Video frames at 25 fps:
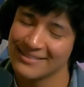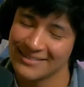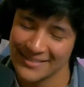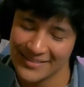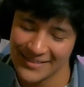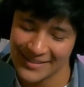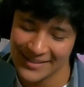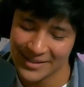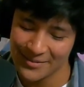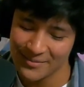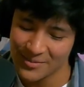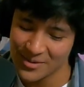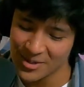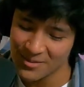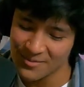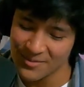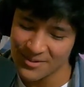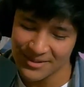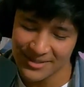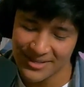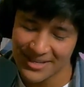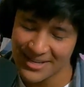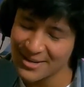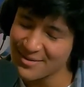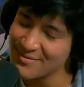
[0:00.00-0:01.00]
Keep harping
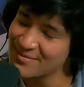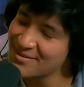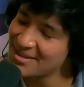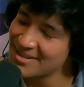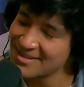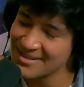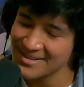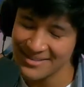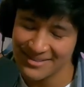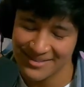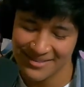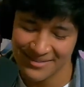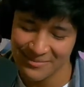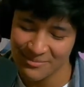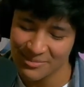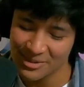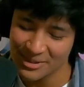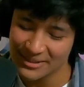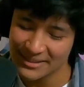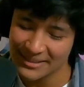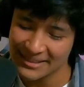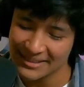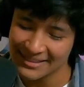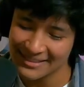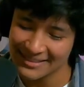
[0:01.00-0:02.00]
on NFTs,
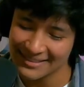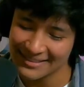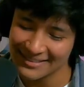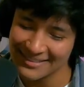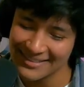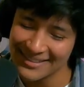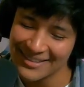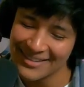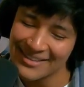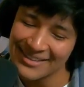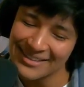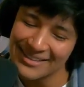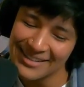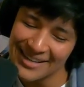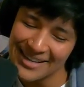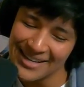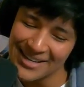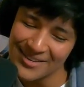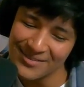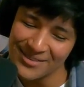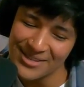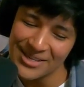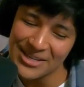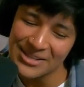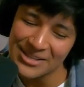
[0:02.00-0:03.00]
but like the
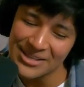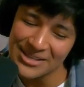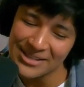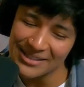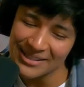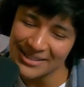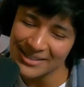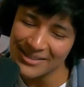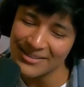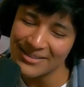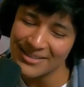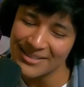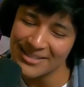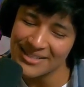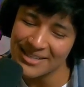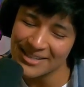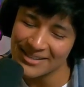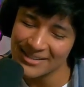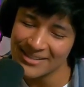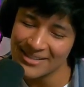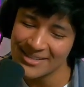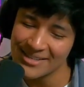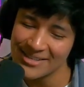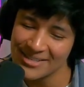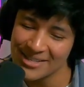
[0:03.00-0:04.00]
NFT thing, like you could sell
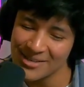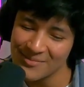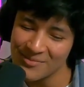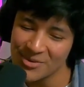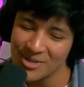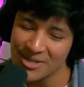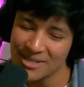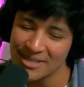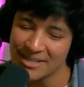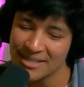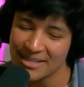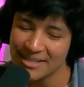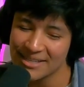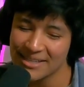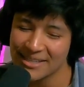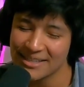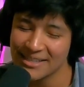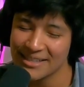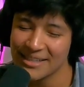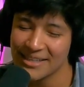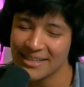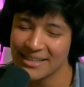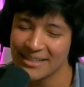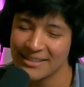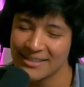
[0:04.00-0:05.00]
it to someone,
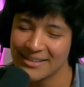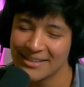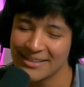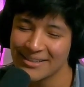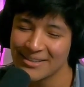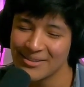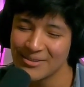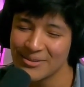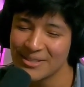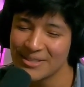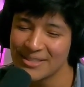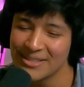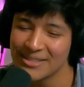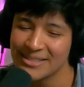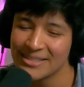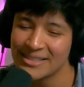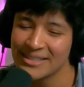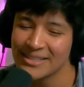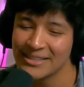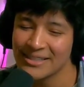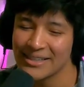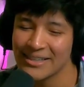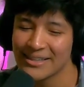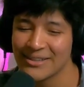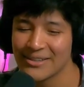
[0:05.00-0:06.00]
and like you could
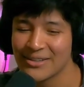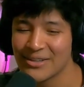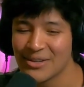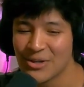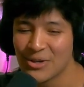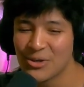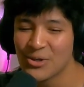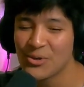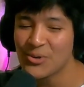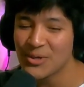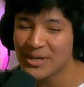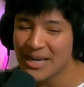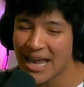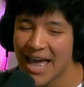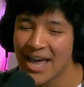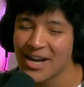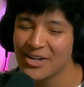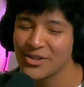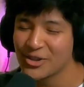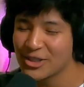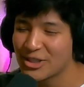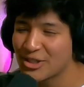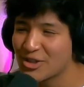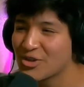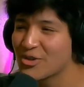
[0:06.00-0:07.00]
see, like you could
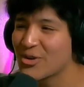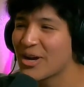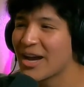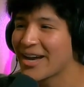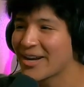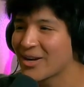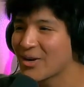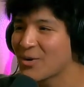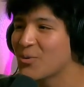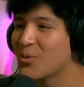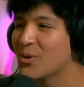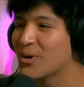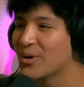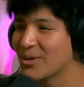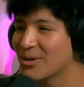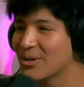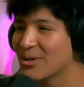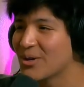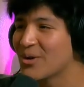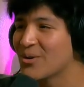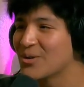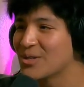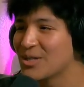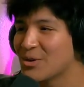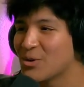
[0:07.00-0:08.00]
actually track where it
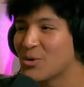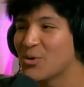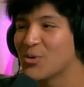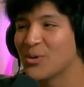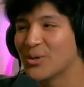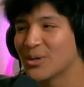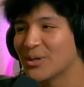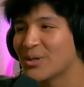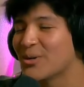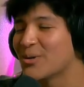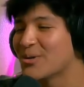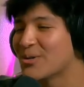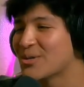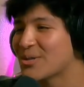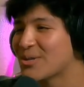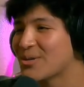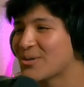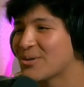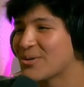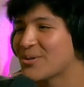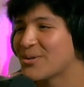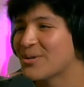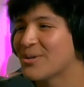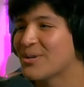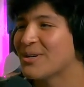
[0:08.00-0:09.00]
goes and who it goes
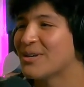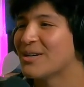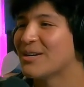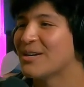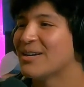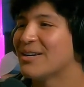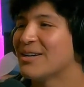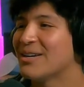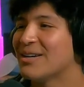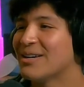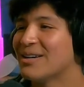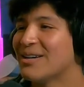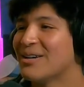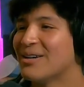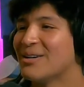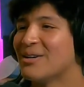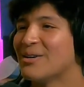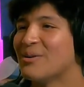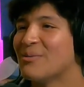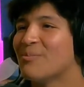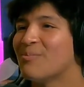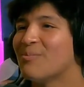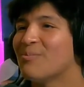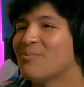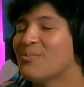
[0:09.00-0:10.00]
to.
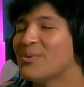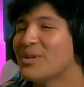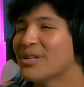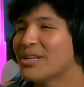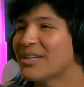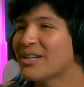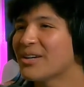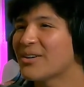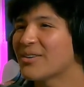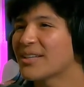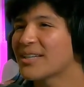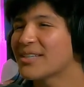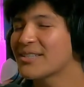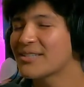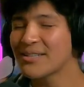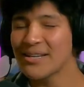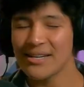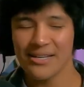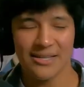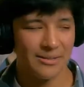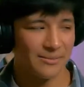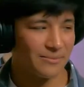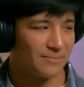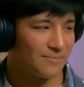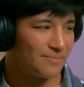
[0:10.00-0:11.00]
But you know, that's not.